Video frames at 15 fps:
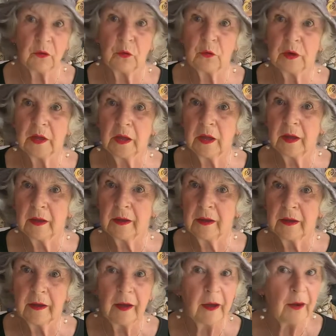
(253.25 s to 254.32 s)
Okay,
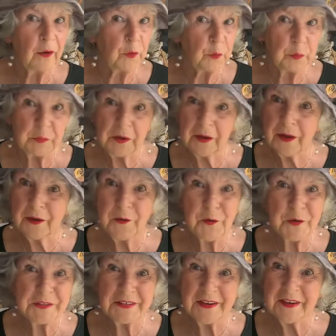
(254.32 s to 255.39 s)
I hope you
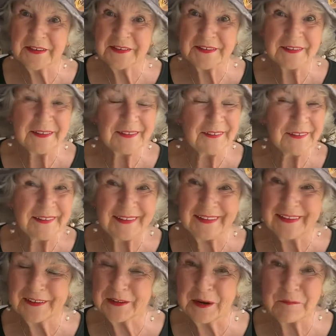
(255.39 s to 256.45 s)
got that.
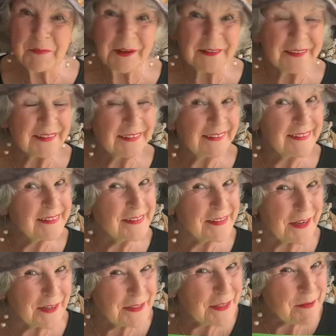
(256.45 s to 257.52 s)
Okay, Grandma Griggly,
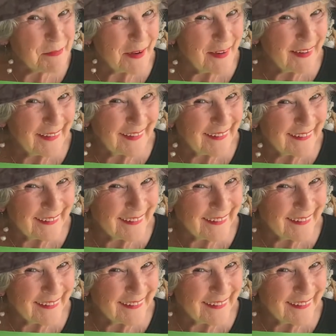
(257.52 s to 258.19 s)
tatty bye.